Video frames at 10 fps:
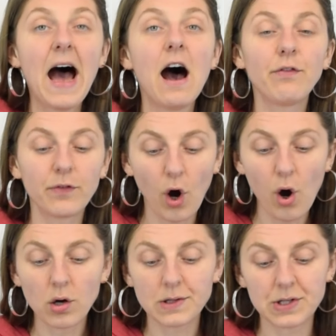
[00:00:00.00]
I've
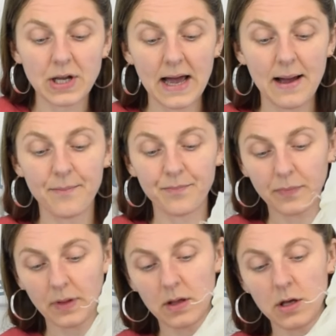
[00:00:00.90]
got
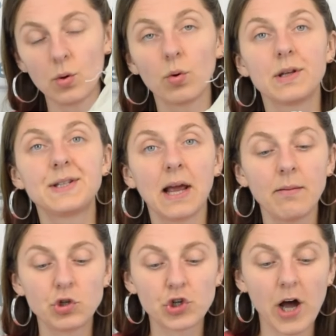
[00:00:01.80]
you know, the
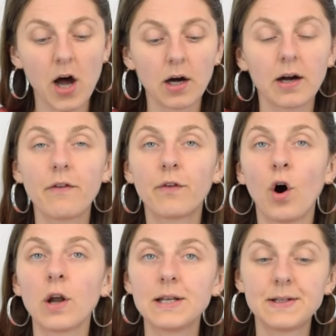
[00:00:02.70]
same jug. I've
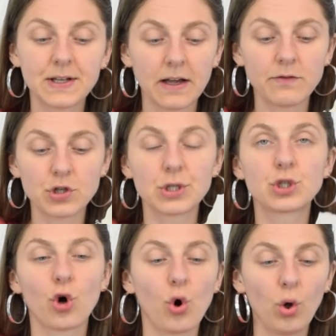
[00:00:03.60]
got a sieve just
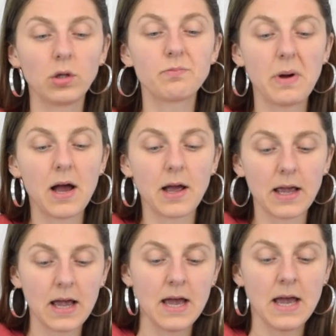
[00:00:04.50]
to hold
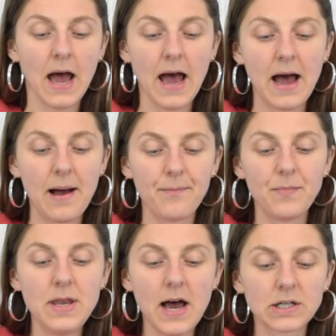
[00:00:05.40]
my
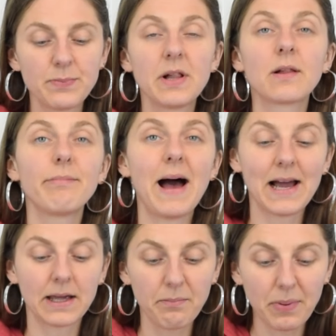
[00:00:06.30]
nut milk
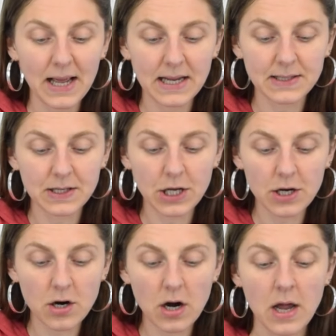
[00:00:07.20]
bag in place
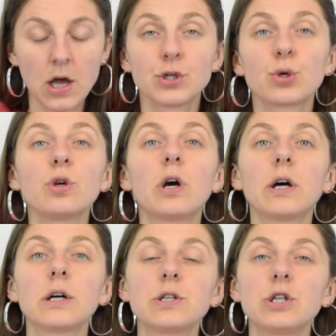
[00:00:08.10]
here. So you
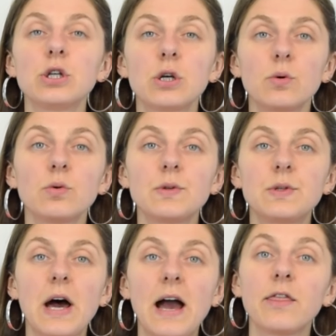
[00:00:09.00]
could use
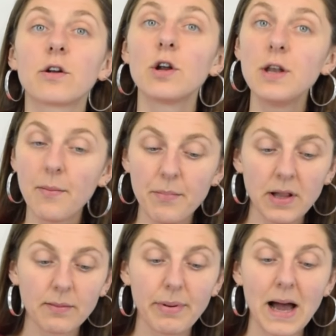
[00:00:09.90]
either a nut
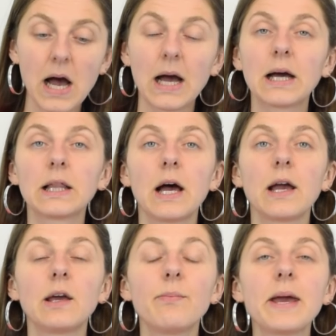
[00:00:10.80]
milk bag
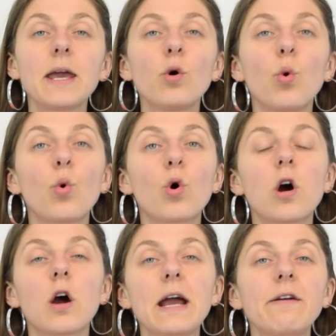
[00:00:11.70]
like me,
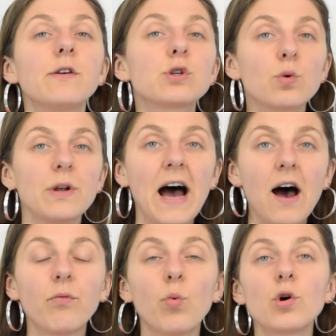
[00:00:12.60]
or if you don't
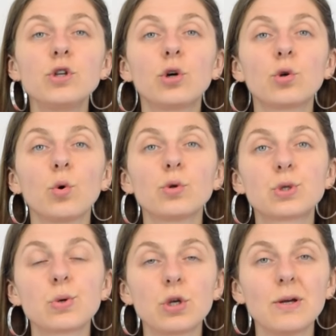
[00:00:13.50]
have one, you could
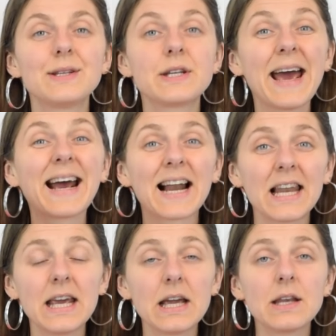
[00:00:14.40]
also use a
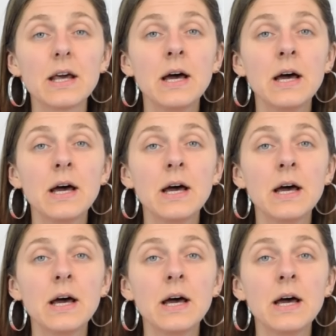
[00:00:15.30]
clean